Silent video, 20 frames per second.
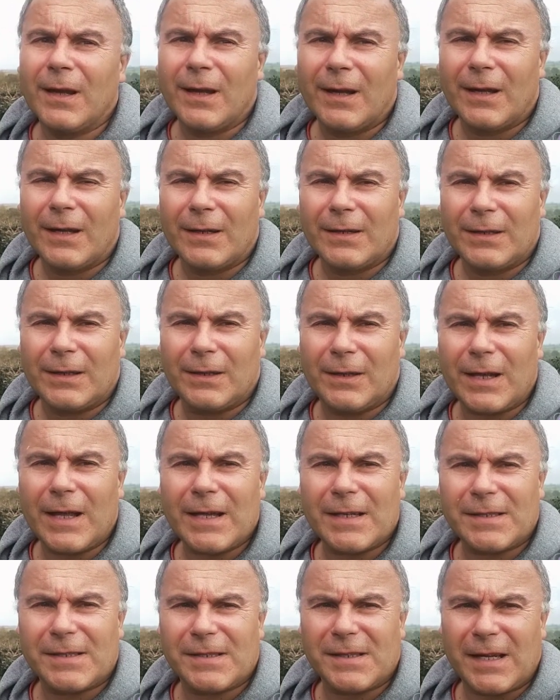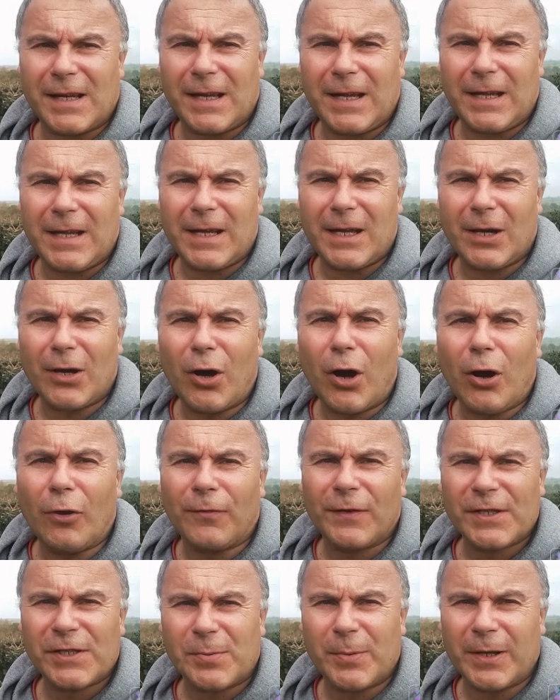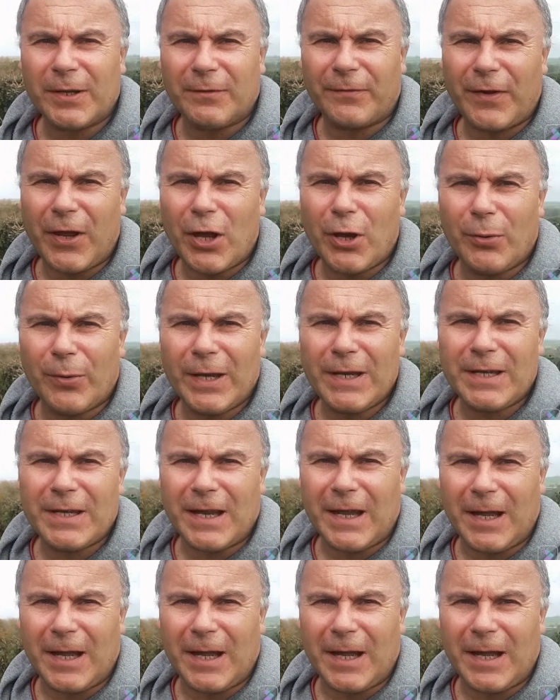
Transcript: Now that's a uh, office with a view, isn't it?